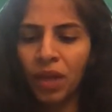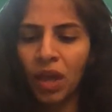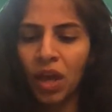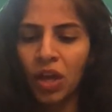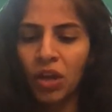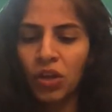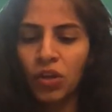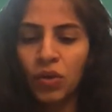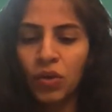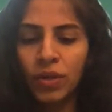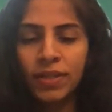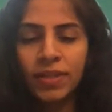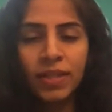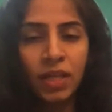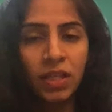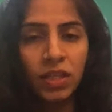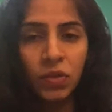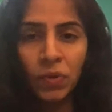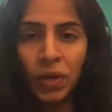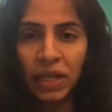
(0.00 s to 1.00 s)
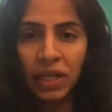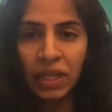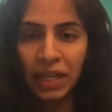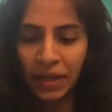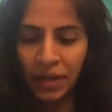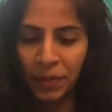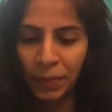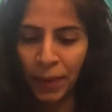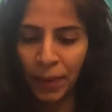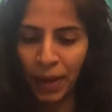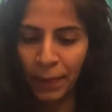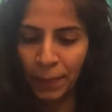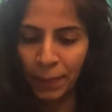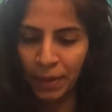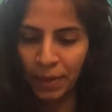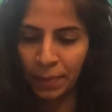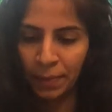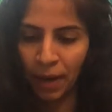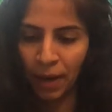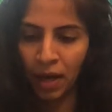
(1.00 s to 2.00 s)
Your sons were killed by
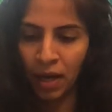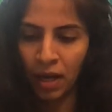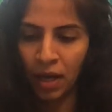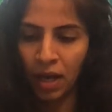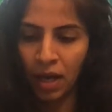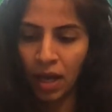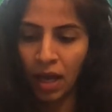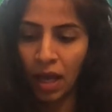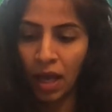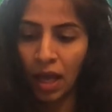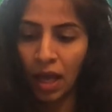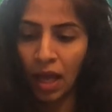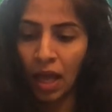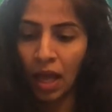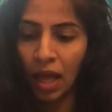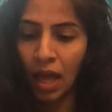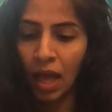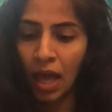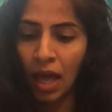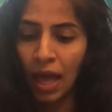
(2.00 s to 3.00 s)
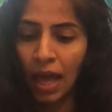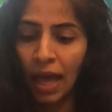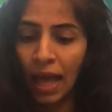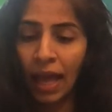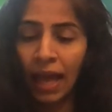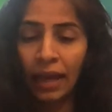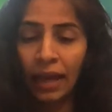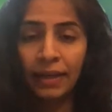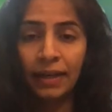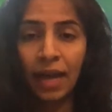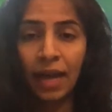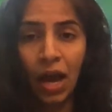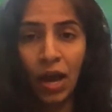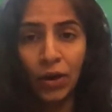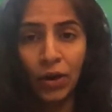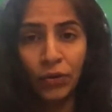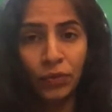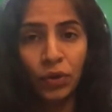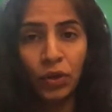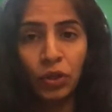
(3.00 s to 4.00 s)
Bhima, and
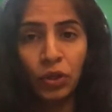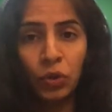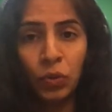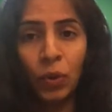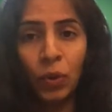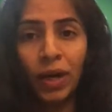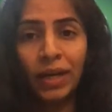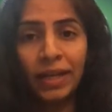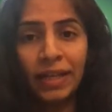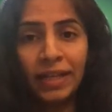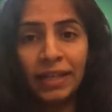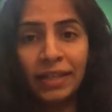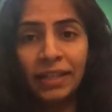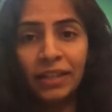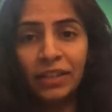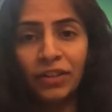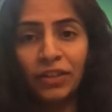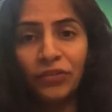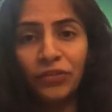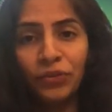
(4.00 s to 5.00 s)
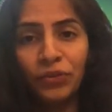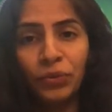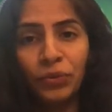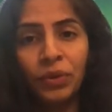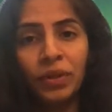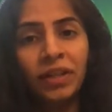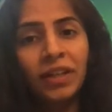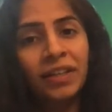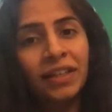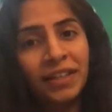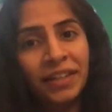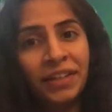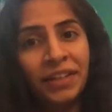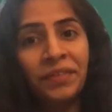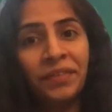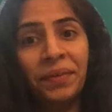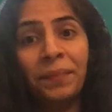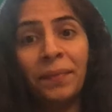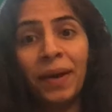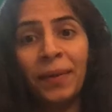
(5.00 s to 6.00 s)
now you are eating the food given
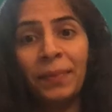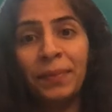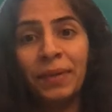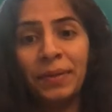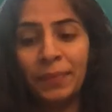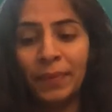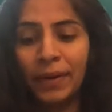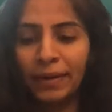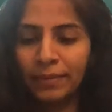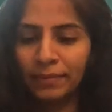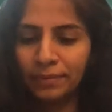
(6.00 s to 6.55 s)
by Bhima.